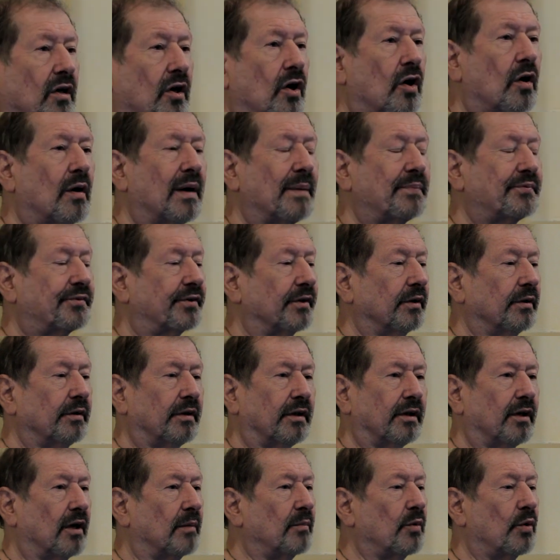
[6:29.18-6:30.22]
Oh,
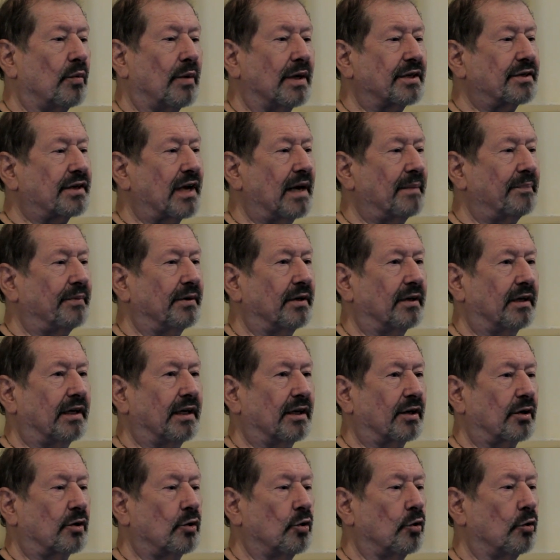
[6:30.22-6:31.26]
absolutely. I'm always happy to
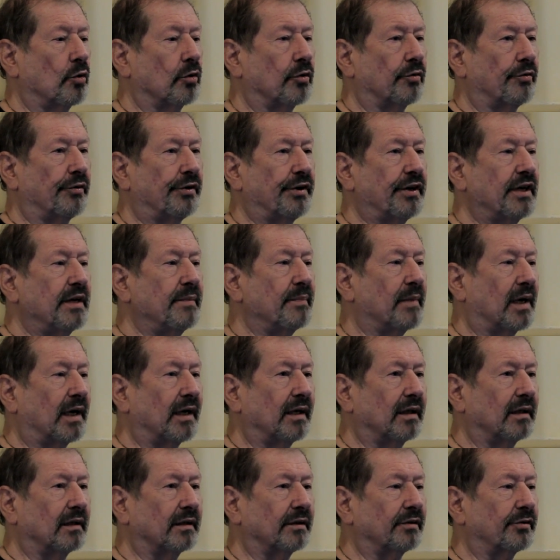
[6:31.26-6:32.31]
get a call or an
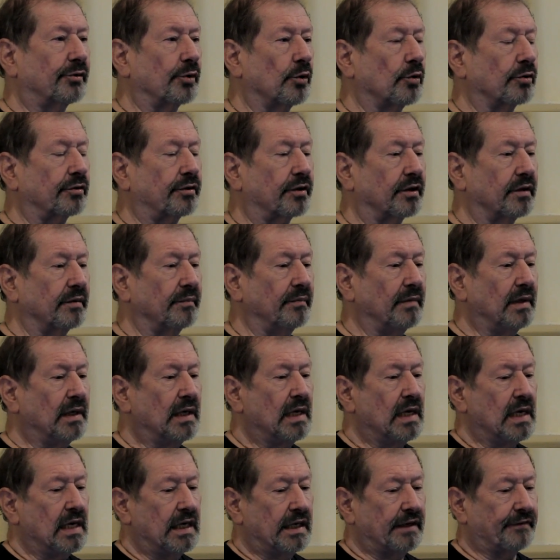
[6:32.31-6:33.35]
email and talk to them.
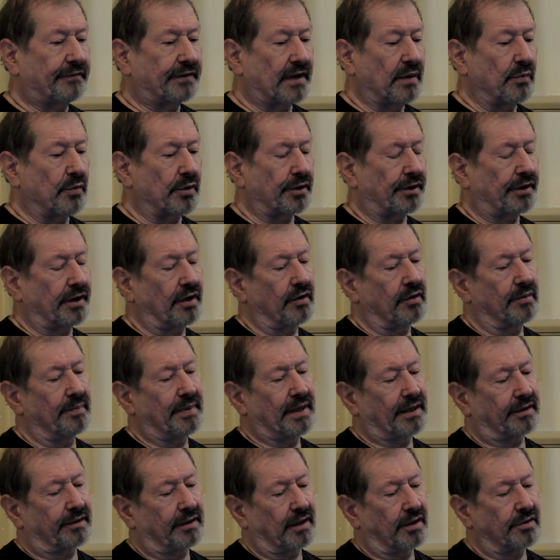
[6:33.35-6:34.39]
If they want to know
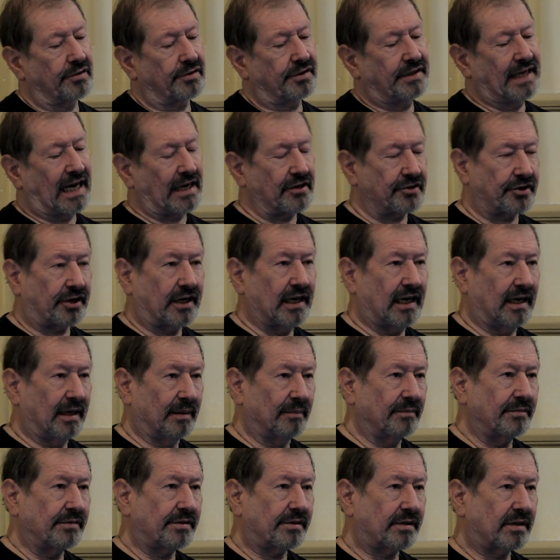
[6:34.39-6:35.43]
about those dash
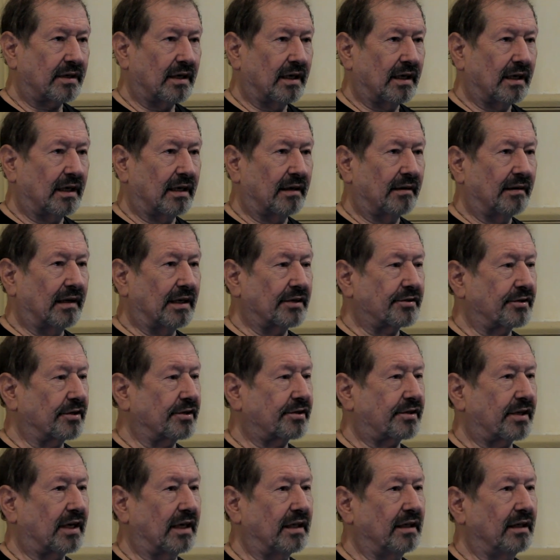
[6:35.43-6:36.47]
cams, as I
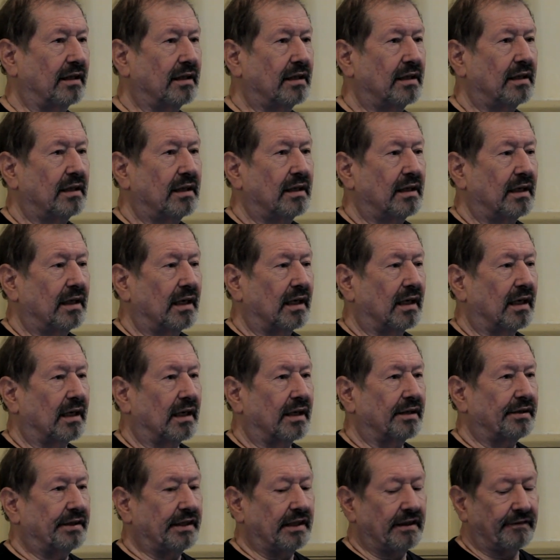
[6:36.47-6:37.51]
say,
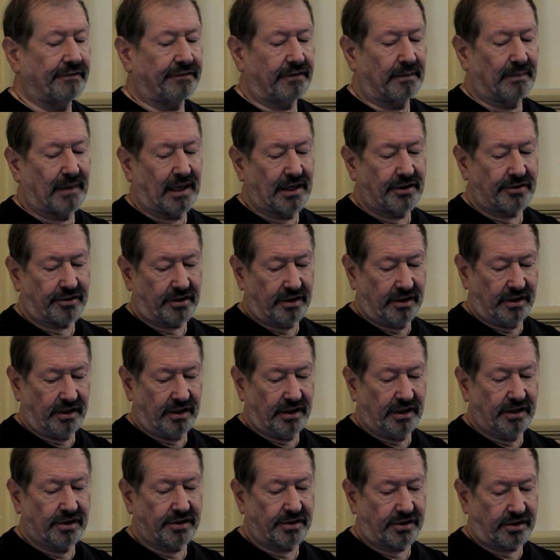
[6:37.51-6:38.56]
the information
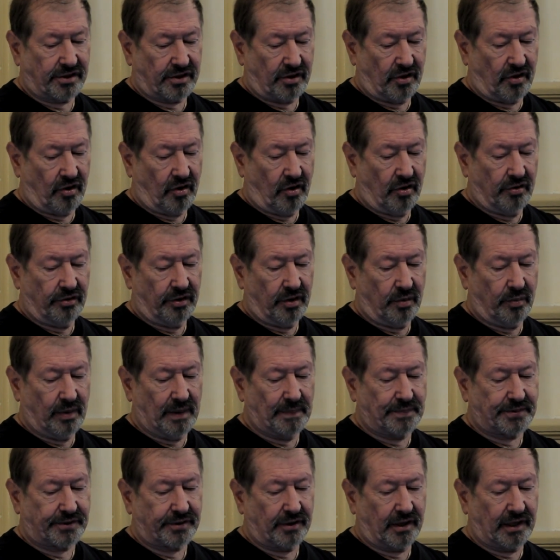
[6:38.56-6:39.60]
is on the
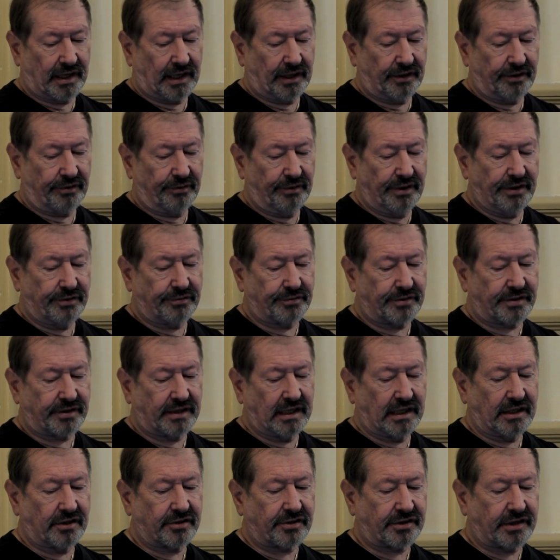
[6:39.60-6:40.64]
website under
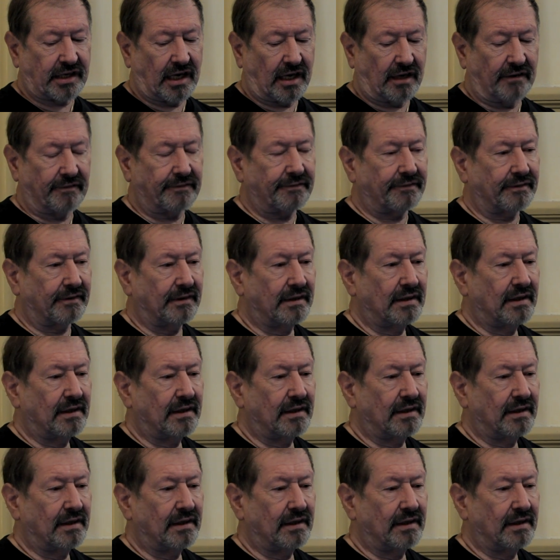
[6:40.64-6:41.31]
interesting stuff,